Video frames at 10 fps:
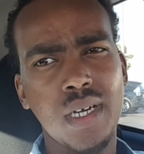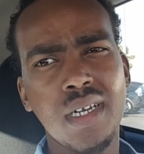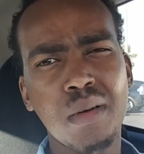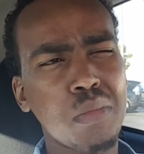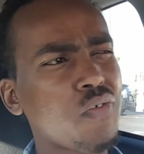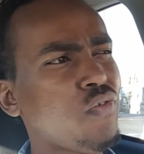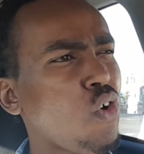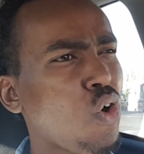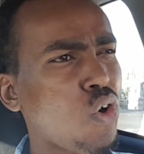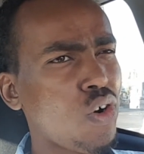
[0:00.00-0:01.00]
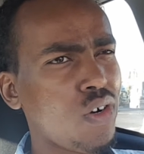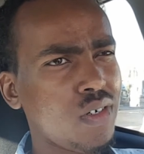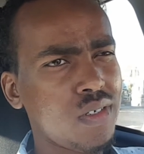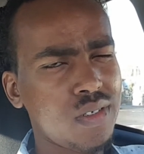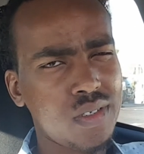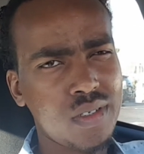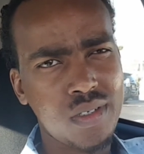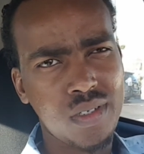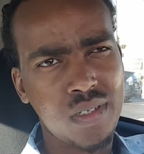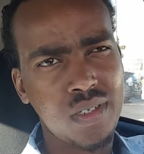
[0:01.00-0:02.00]
Number four,
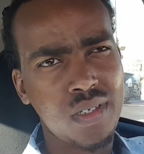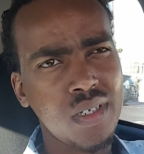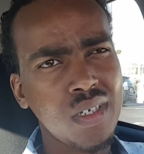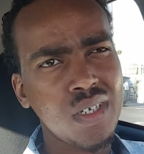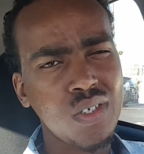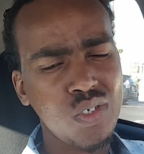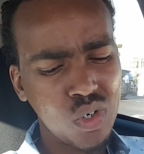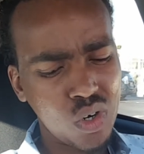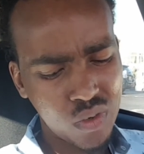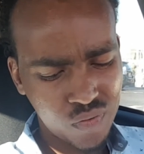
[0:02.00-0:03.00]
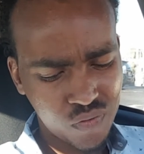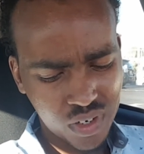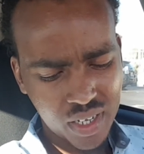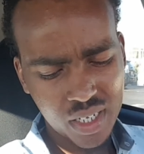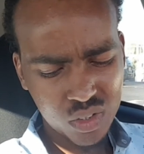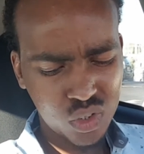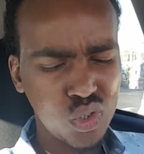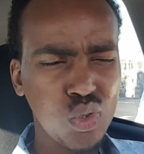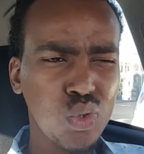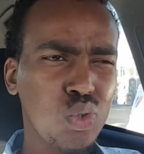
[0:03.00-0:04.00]
don't forget to
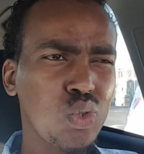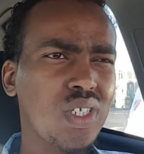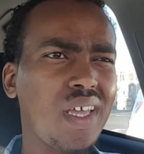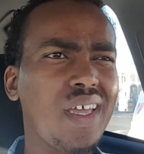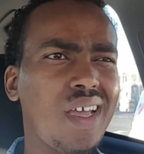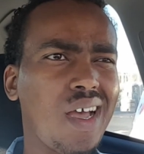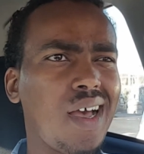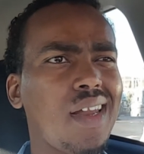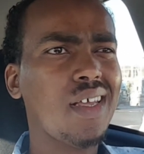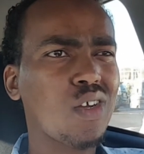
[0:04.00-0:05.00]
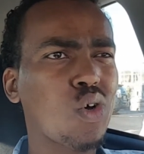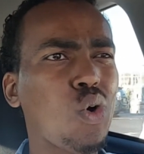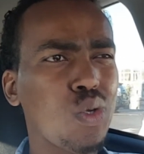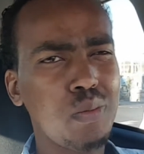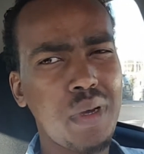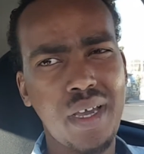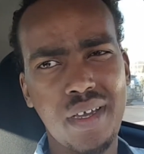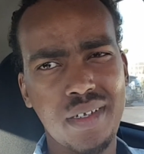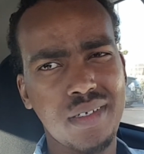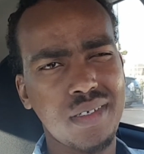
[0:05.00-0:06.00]
use a hot and cold
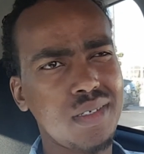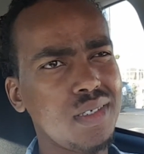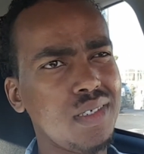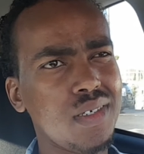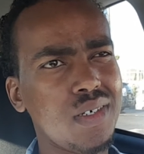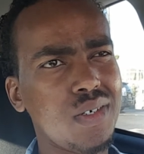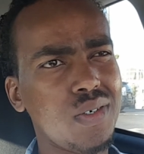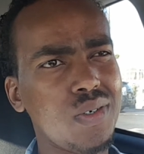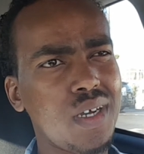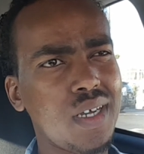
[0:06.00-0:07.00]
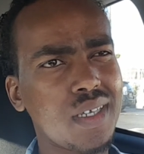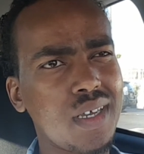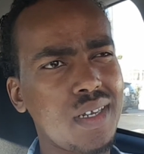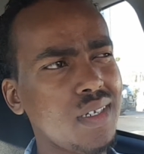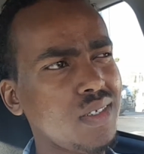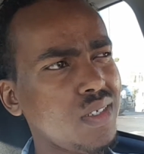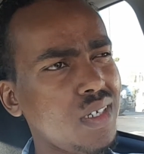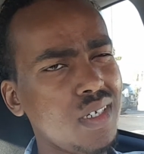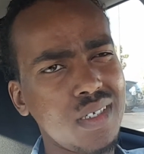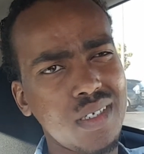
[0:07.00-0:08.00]
bag. I can't
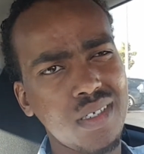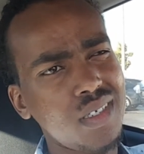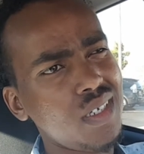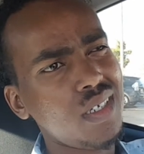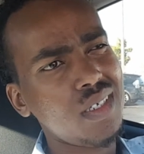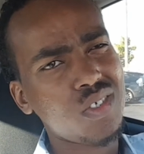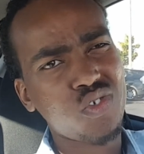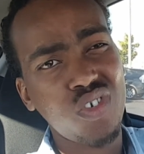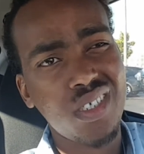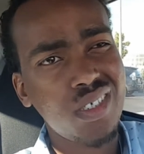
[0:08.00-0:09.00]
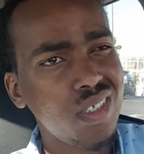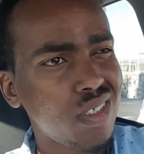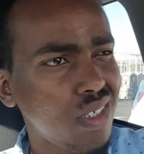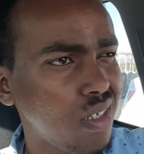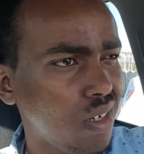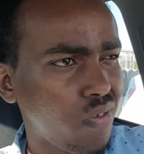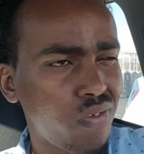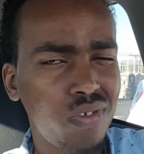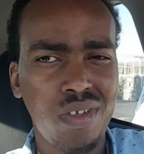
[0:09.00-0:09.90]
stress this enough.